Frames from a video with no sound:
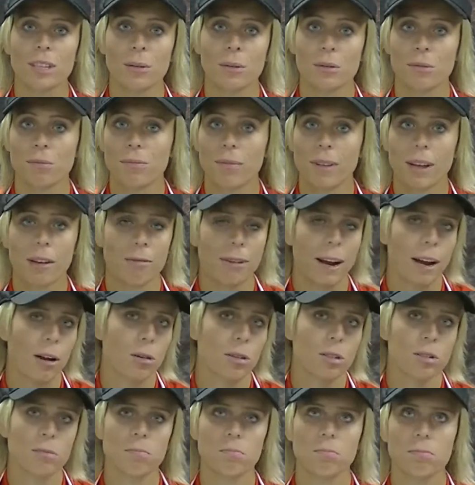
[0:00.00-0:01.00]
I was
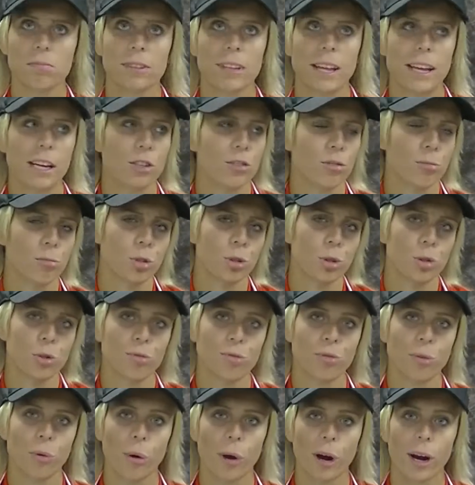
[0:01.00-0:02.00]
around the age from 2 to
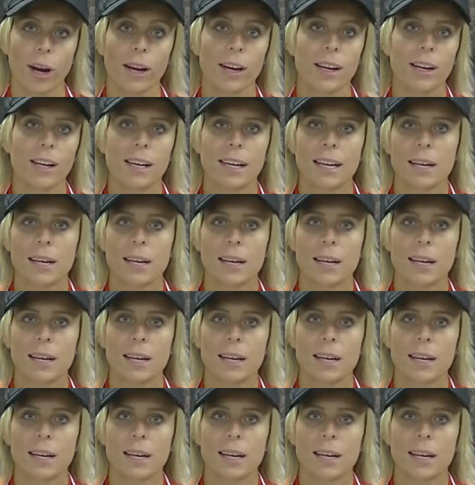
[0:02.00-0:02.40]
4.